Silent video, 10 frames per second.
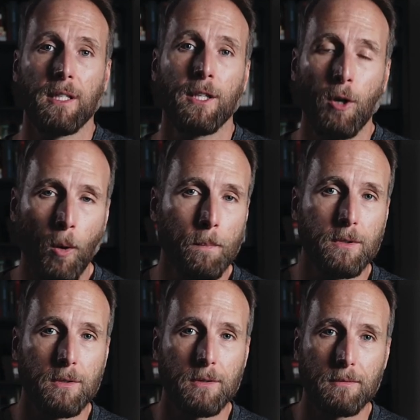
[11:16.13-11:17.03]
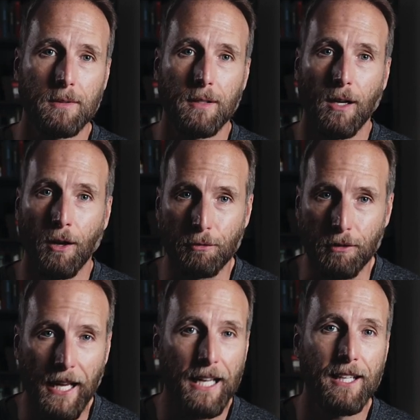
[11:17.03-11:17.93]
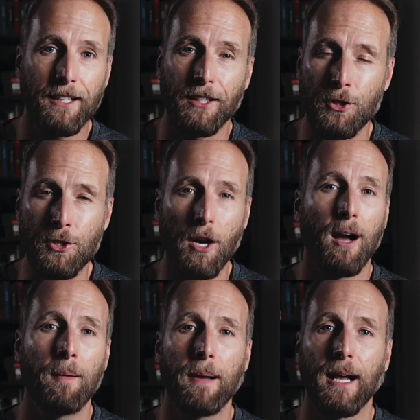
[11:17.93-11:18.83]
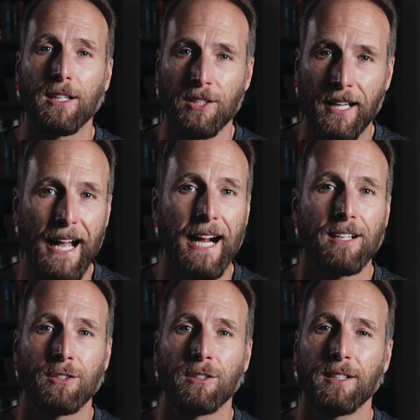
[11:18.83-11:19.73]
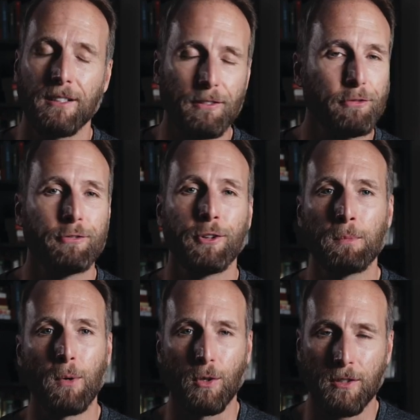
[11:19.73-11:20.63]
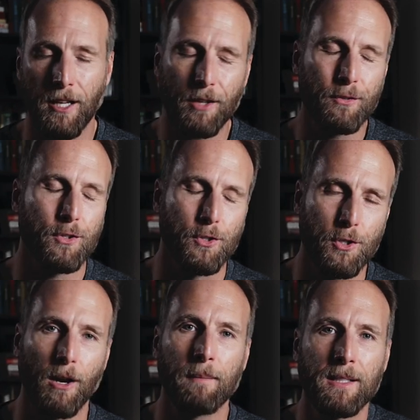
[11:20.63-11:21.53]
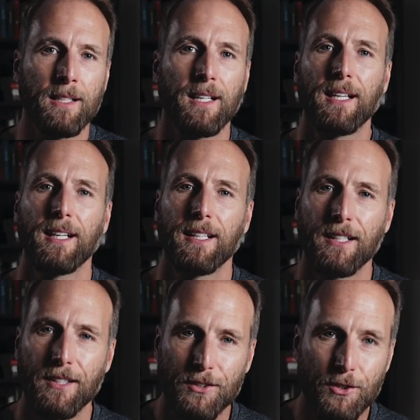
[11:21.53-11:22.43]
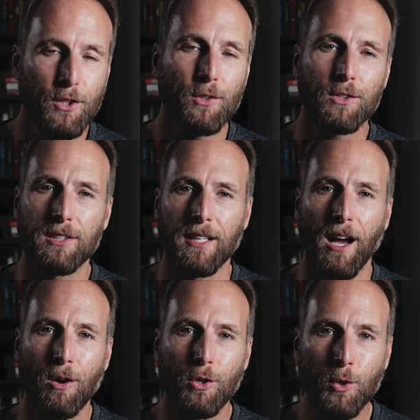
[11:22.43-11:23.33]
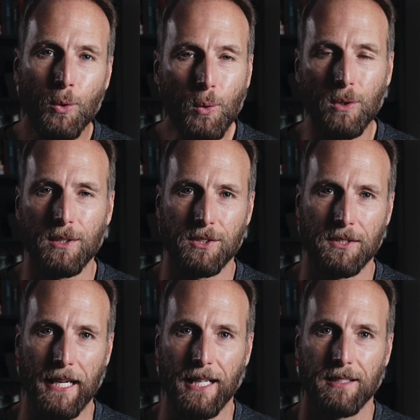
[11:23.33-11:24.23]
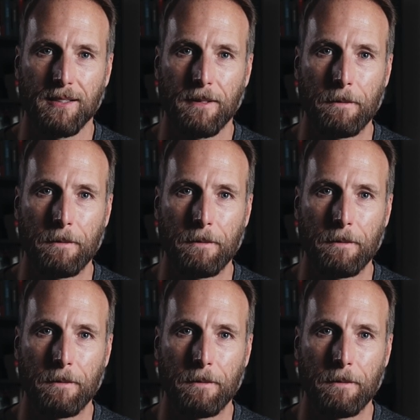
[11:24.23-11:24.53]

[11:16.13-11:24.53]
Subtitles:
in hopes of landing a job as an actor in a film or television show. I mean, seriously, how cool is that?